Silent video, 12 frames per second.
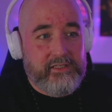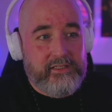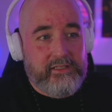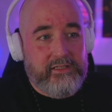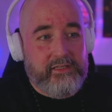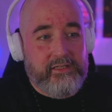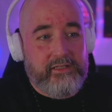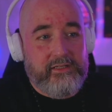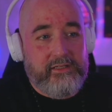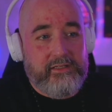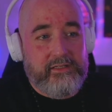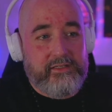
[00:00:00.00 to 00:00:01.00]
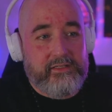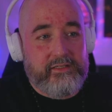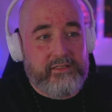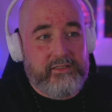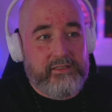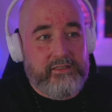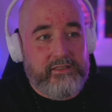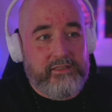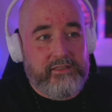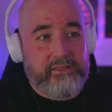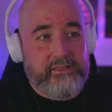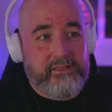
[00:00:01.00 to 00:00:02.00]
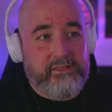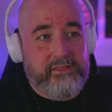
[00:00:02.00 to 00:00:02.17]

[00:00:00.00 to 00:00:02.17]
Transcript: Hey, what you doing? Let me help you.